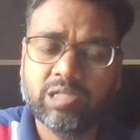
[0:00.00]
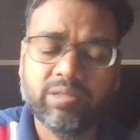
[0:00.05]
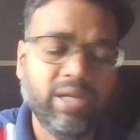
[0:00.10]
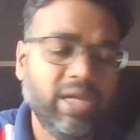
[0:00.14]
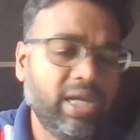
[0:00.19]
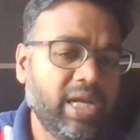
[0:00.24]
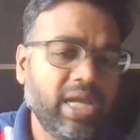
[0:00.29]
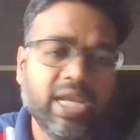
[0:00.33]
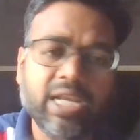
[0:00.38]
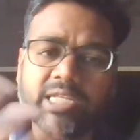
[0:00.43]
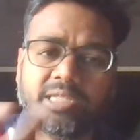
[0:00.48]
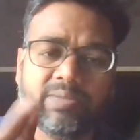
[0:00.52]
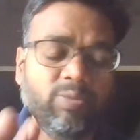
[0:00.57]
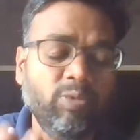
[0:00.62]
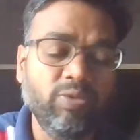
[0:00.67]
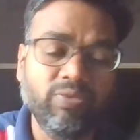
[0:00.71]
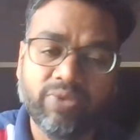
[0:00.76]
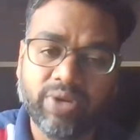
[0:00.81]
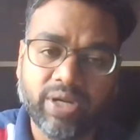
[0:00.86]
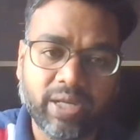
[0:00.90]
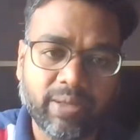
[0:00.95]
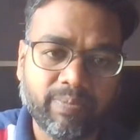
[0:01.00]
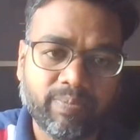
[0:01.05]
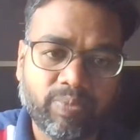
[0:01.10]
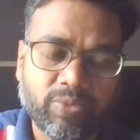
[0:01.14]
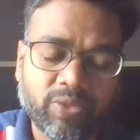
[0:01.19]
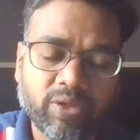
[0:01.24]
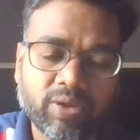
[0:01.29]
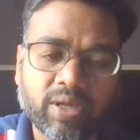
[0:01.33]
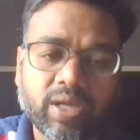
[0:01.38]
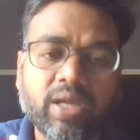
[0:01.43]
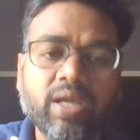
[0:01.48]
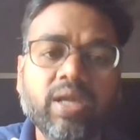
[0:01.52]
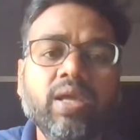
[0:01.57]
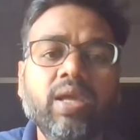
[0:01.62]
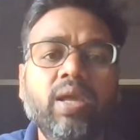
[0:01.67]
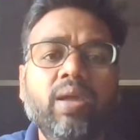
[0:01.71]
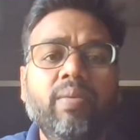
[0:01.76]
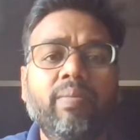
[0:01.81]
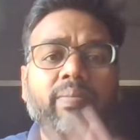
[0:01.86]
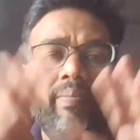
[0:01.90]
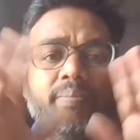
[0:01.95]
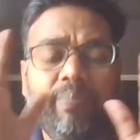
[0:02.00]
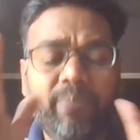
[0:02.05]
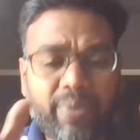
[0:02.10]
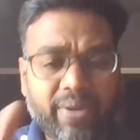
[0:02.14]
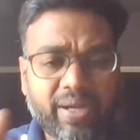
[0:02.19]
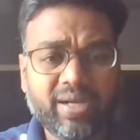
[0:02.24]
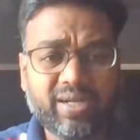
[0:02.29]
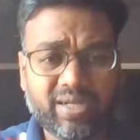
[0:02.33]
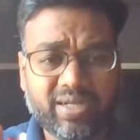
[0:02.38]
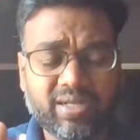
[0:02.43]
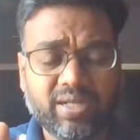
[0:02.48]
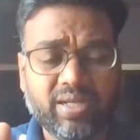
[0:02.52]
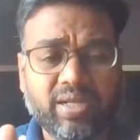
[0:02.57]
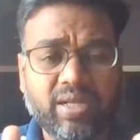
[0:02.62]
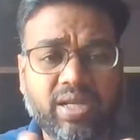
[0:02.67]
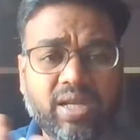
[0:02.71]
Again, is spoon feeding. Okay, but